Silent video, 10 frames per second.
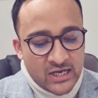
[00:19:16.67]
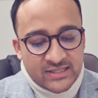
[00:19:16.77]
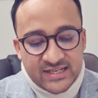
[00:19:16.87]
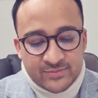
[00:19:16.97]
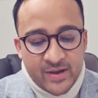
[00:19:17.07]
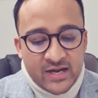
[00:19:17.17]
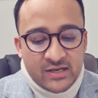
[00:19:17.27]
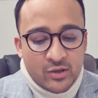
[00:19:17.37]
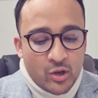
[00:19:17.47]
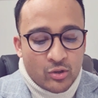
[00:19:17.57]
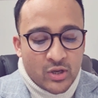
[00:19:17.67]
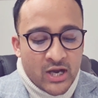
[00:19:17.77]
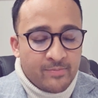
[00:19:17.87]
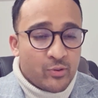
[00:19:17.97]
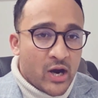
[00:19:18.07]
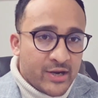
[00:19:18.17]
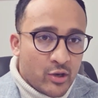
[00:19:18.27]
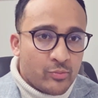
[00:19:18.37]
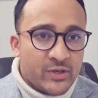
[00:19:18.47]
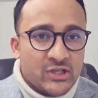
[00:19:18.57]
Tasmanian priority
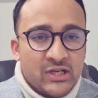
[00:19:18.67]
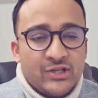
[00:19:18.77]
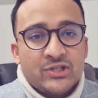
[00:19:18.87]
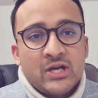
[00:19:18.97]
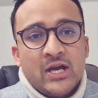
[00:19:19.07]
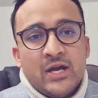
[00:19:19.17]
occupation list,